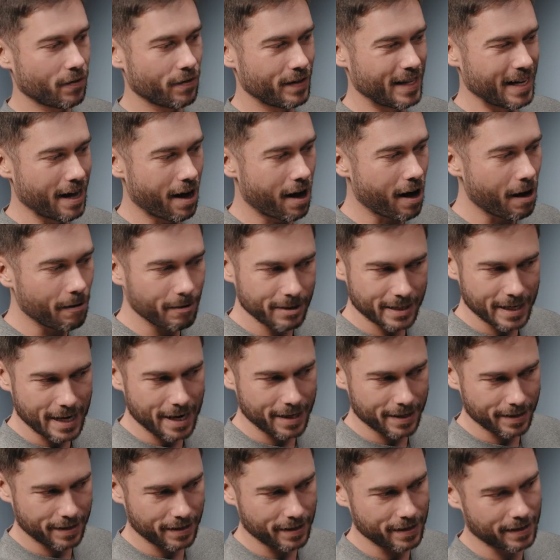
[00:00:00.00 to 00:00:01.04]
on the iris
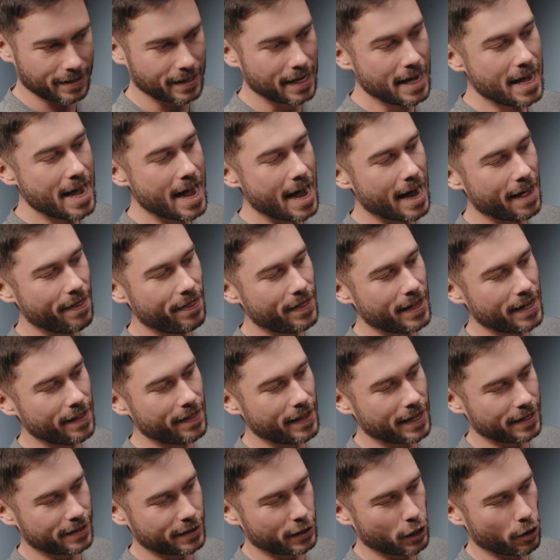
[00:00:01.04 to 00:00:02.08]
axis, and then
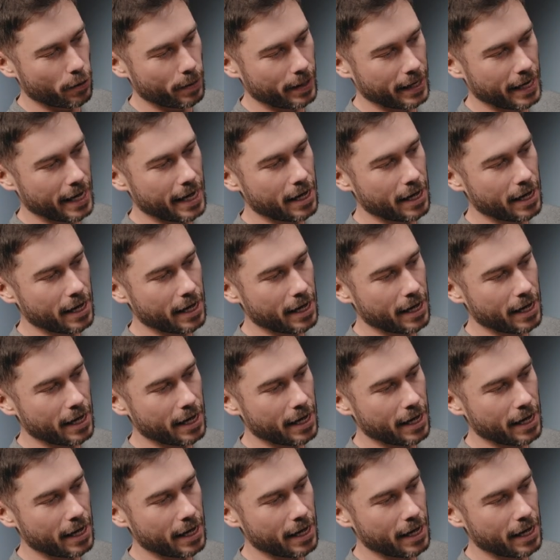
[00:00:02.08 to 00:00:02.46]
that's going